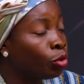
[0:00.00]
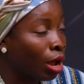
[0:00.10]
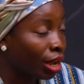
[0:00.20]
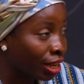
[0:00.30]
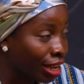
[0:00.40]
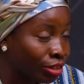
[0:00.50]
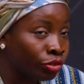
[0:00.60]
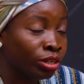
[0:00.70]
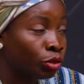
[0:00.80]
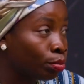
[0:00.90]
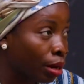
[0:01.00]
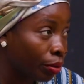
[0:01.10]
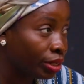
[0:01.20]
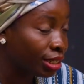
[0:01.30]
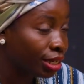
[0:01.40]
you are entering into
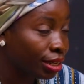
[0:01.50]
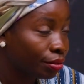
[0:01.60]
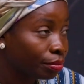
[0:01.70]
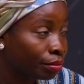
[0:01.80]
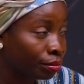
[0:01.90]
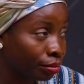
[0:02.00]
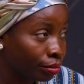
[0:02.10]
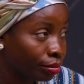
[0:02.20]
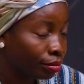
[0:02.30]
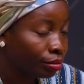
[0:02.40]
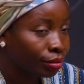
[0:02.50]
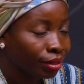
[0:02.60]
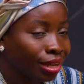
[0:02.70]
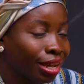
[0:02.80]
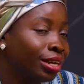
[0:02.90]
marriage
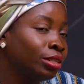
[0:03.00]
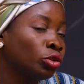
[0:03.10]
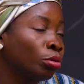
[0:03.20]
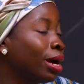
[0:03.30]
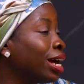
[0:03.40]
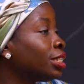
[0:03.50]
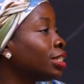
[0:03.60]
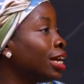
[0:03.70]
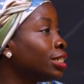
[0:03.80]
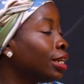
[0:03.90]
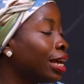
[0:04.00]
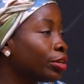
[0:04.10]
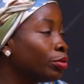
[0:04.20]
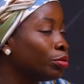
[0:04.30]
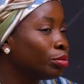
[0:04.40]
and some auntie doesn't
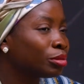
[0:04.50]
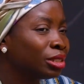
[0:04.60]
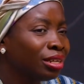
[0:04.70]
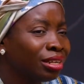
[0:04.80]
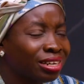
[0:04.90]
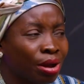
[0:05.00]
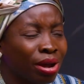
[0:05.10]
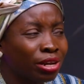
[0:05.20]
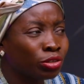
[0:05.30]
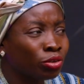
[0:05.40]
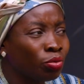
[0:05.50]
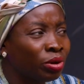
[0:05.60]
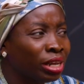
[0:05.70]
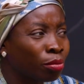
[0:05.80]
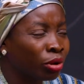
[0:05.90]
like you, that one is not
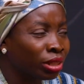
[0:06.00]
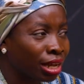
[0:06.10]
really a bother.